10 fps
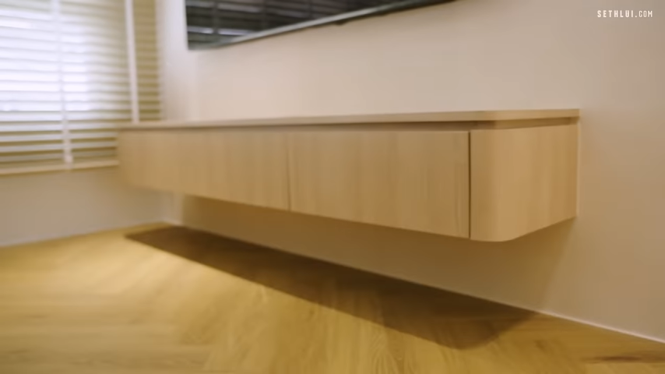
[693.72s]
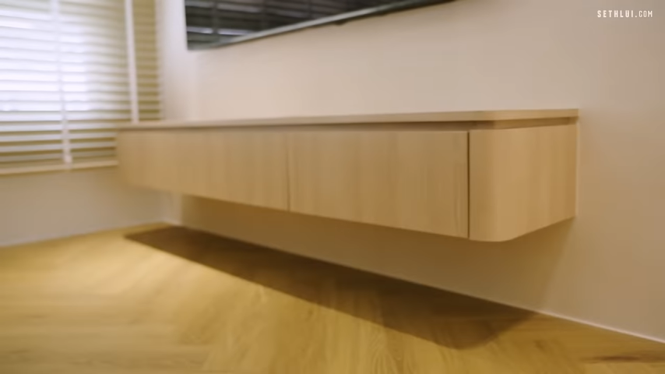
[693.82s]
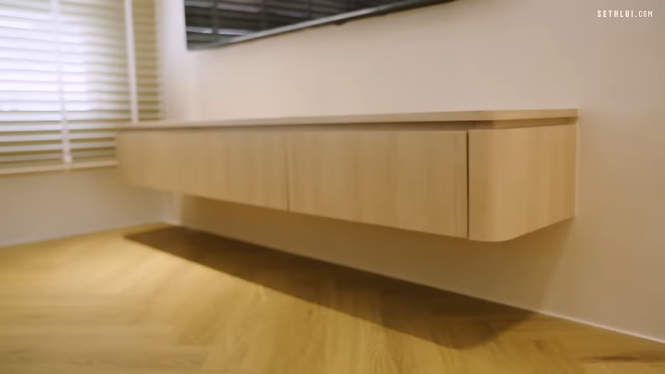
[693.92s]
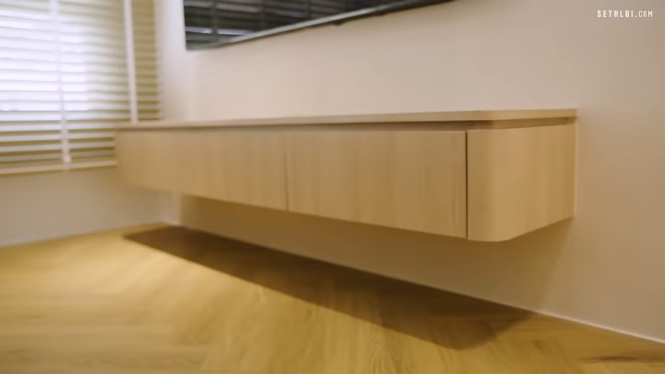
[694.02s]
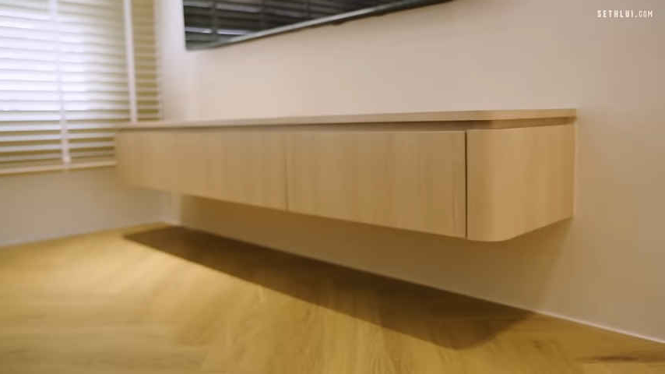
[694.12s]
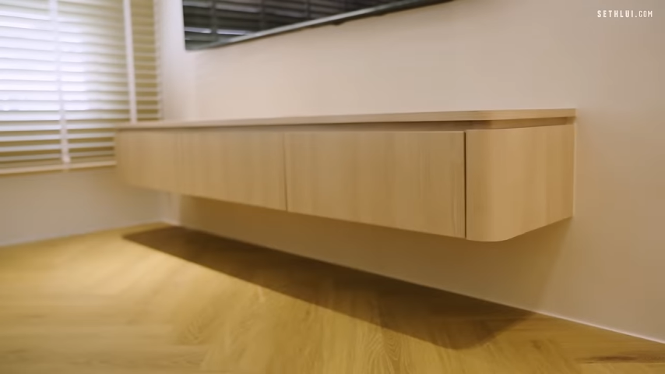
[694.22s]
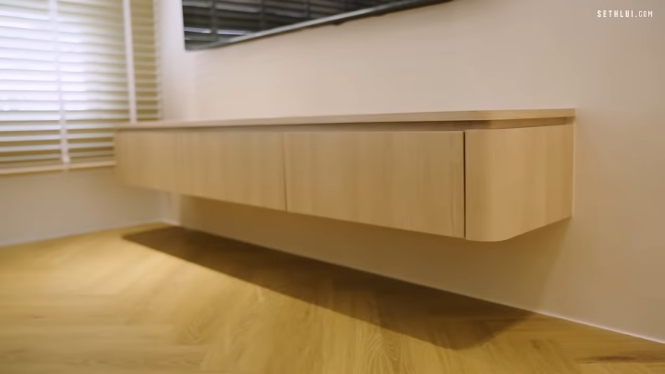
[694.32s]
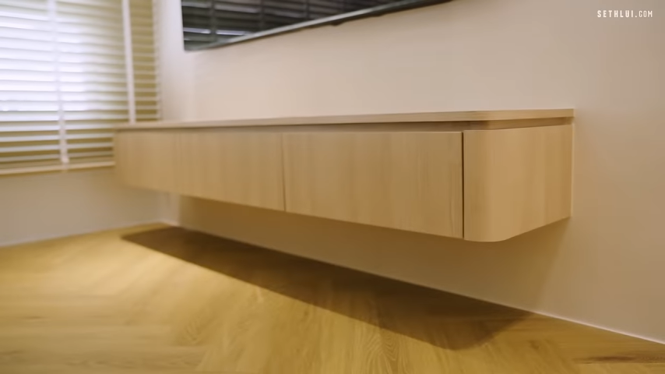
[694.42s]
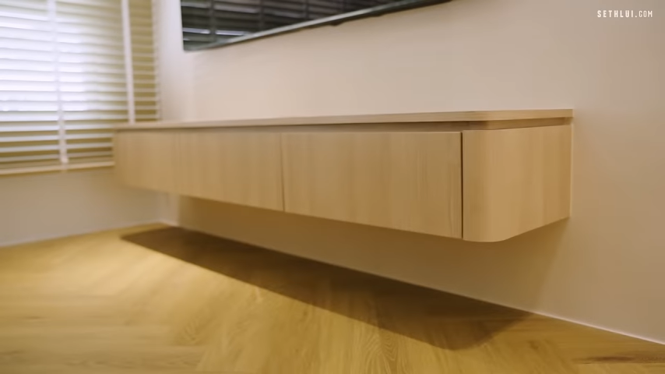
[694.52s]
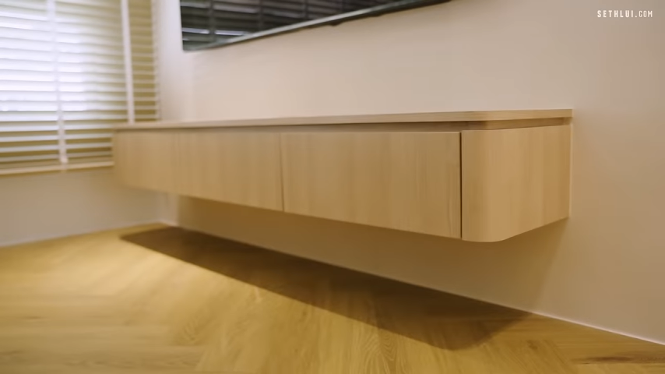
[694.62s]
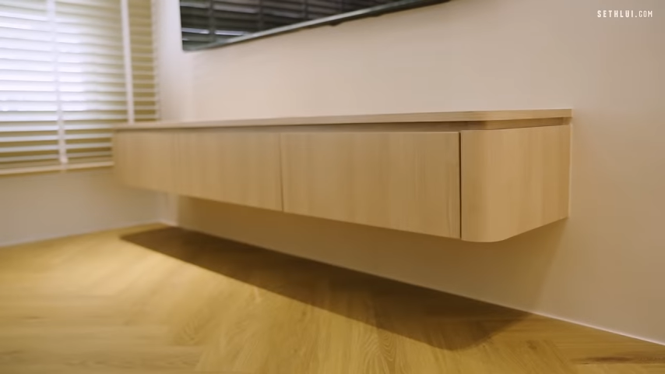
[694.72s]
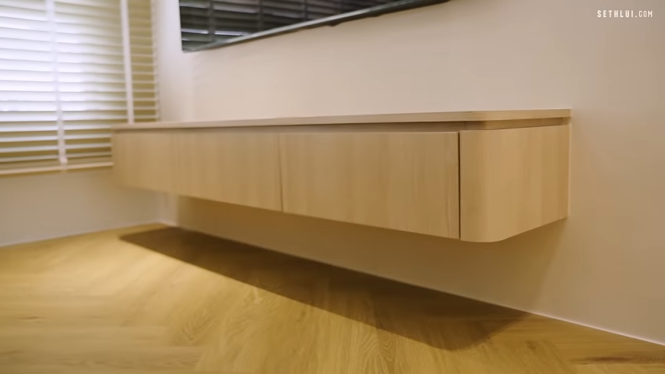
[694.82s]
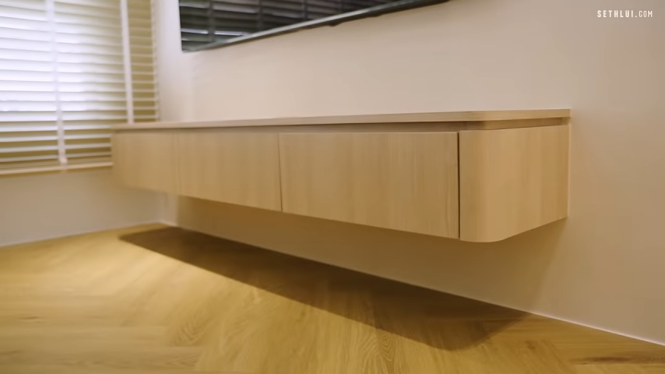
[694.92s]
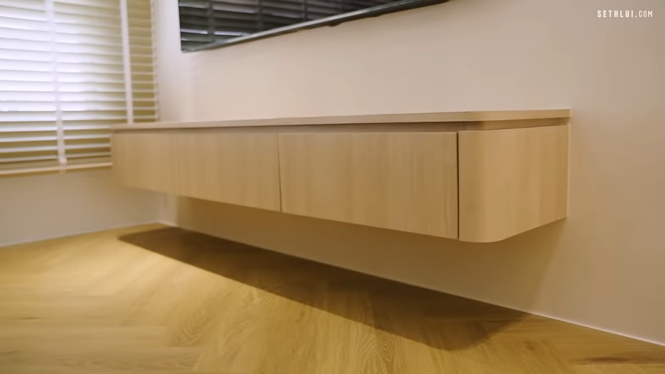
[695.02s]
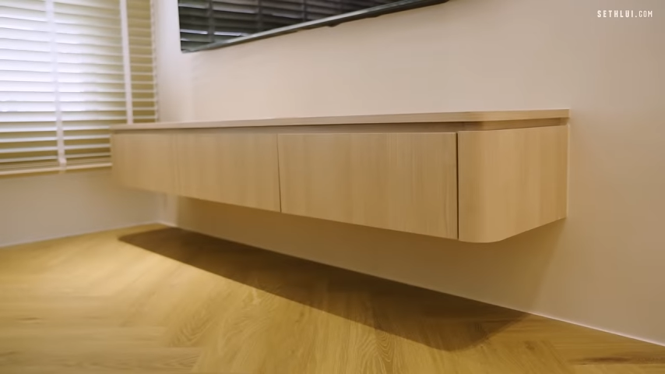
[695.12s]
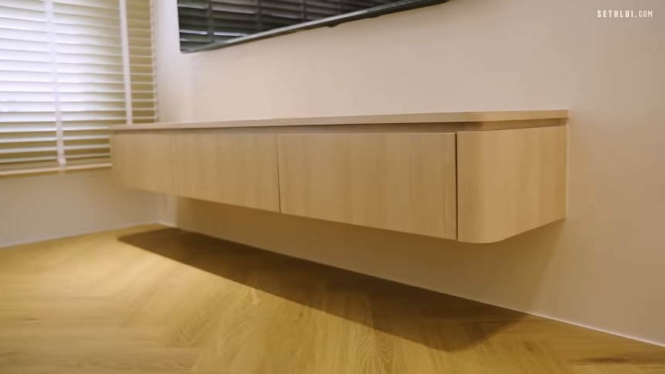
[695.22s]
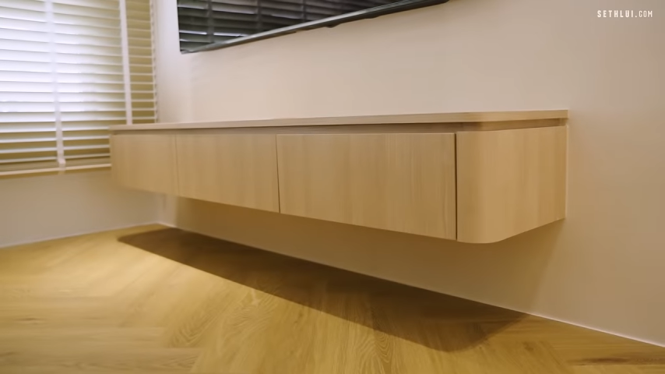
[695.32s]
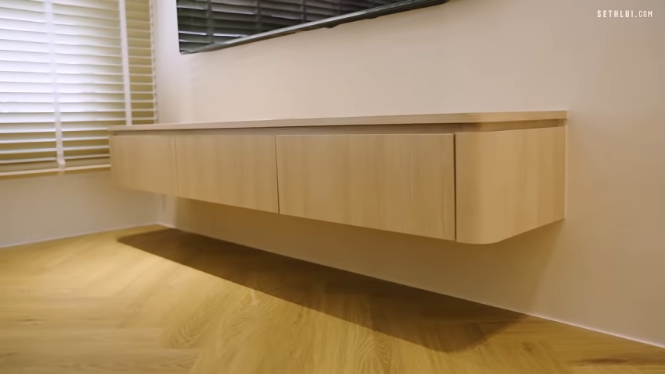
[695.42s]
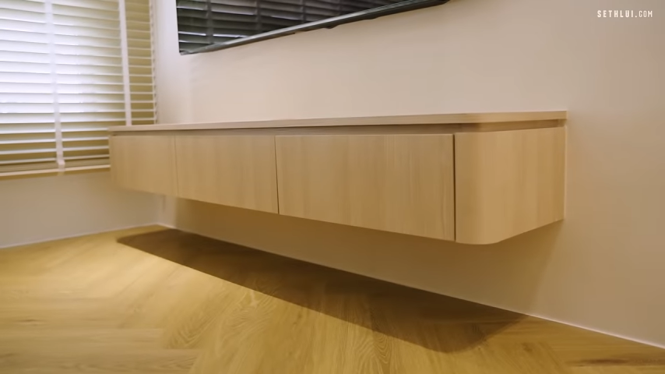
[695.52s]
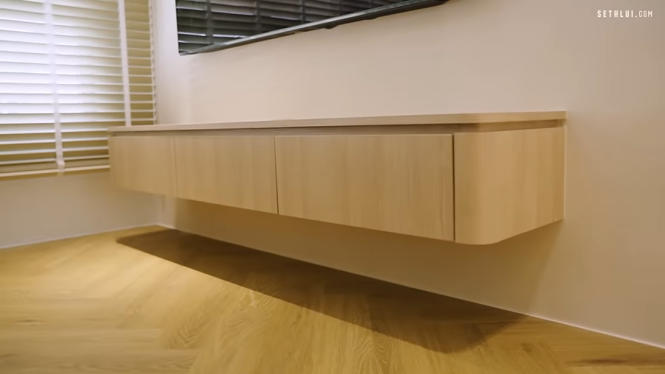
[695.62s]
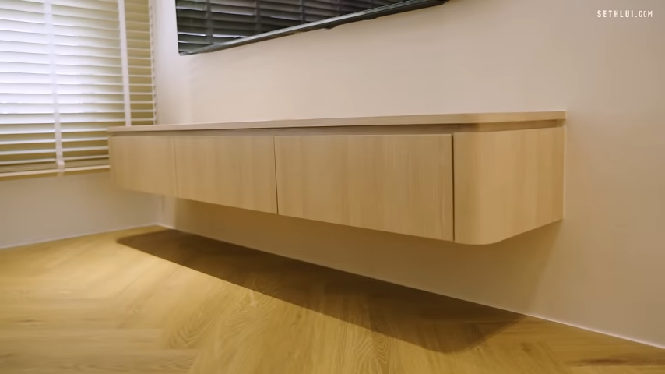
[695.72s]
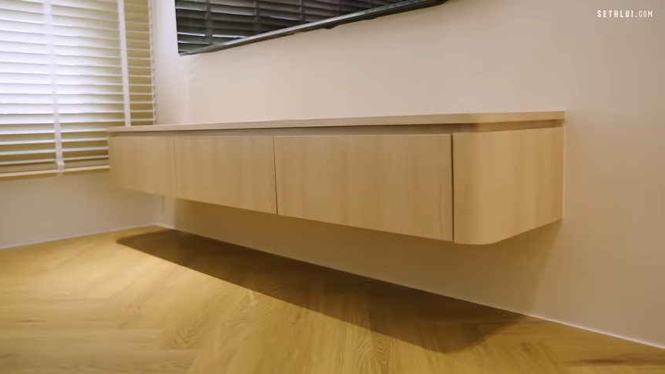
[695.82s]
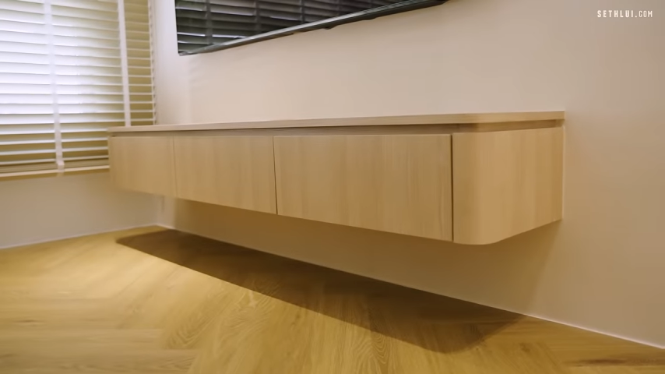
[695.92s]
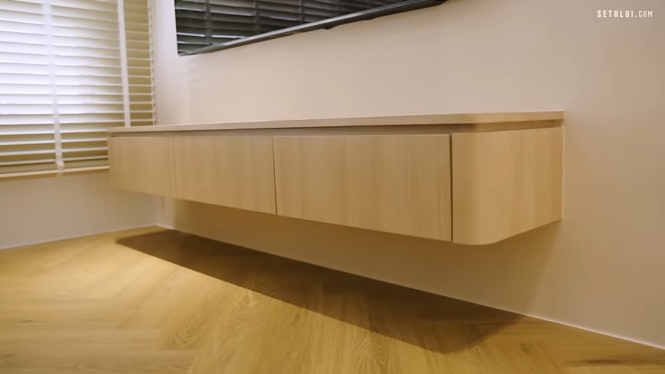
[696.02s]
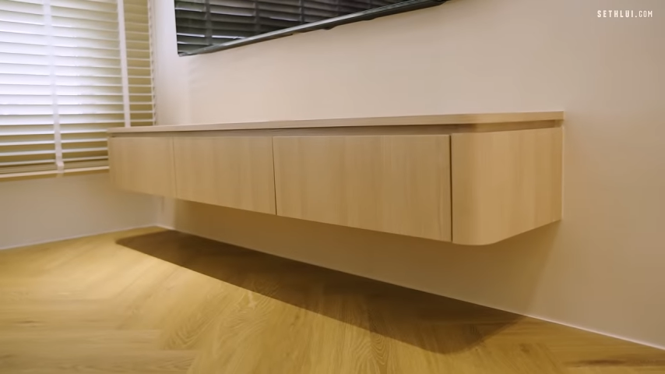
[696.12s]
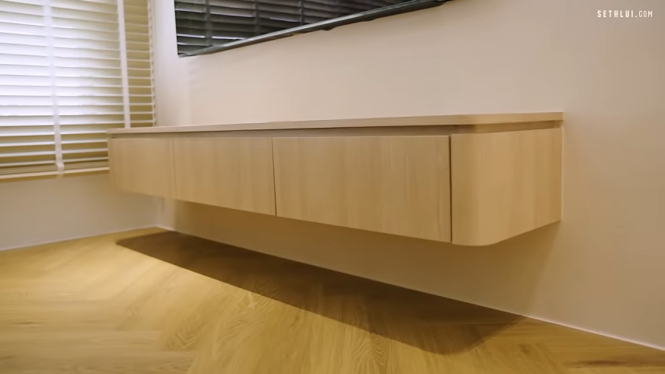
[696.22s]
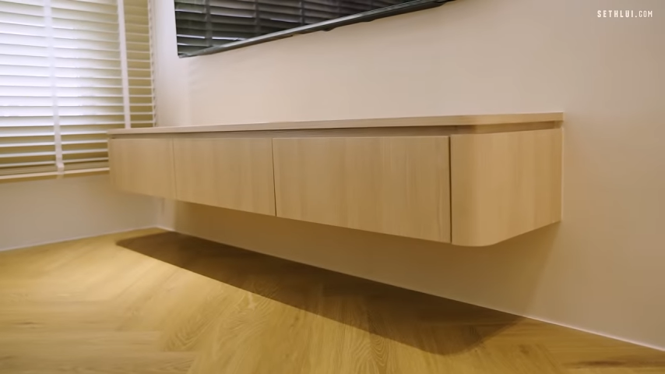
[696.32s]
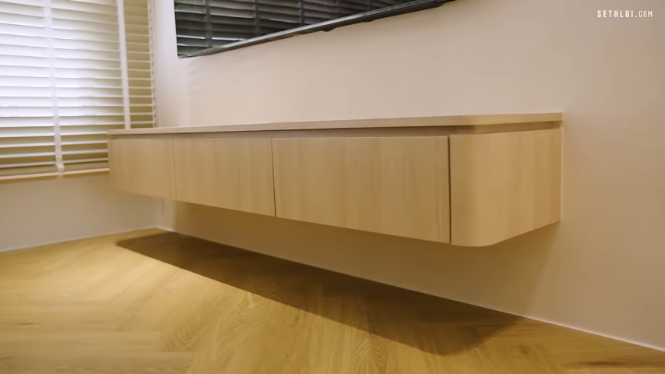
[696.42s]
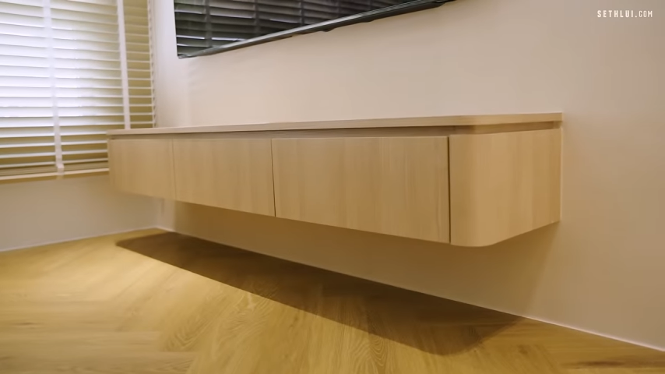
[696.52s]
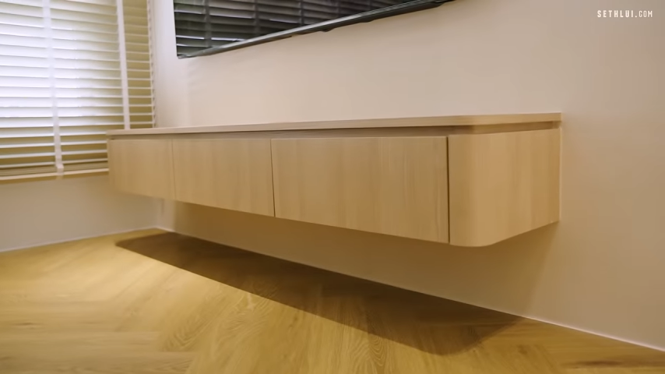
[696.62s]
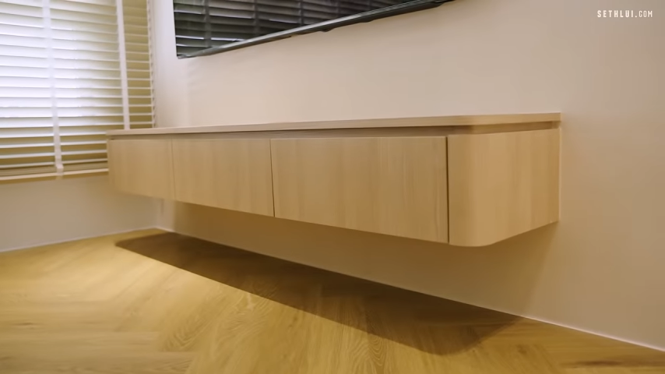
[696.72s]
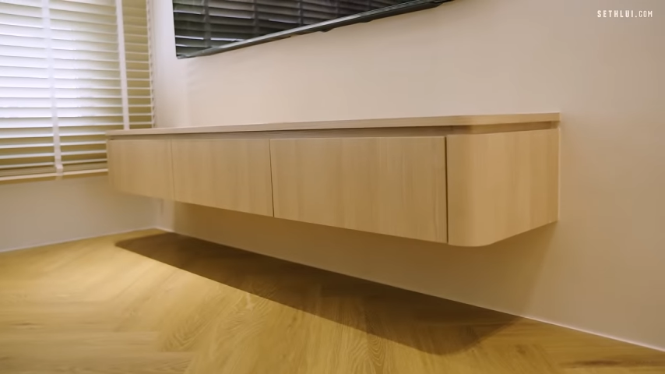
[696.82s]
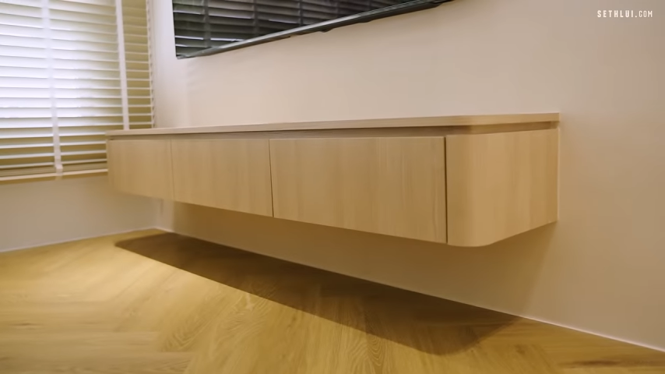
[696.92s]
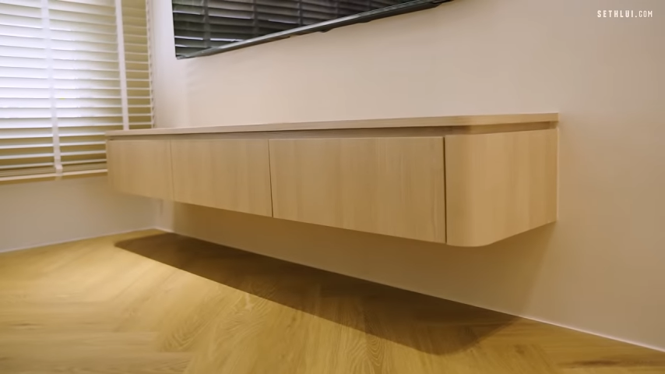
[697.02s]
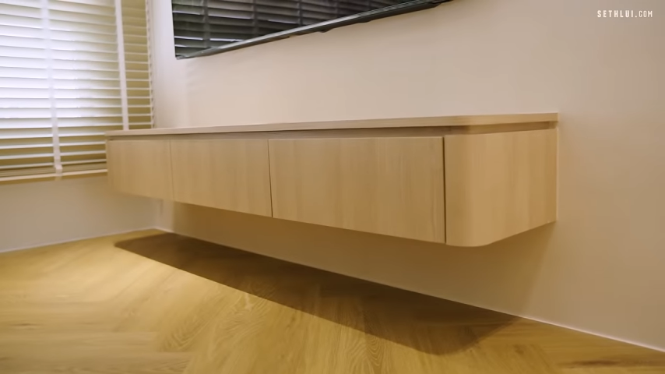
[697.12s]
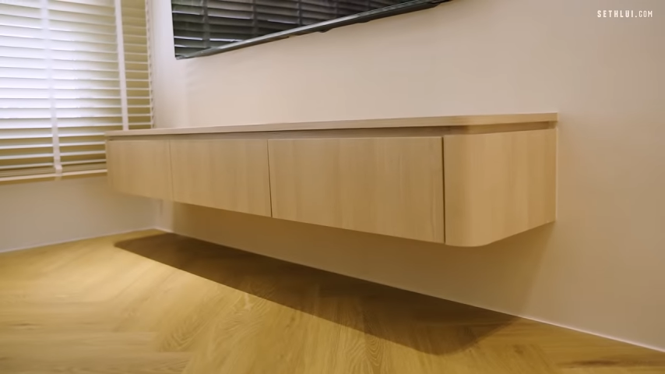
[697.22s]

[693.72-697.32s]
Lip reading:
Nobody's mouth can be seen.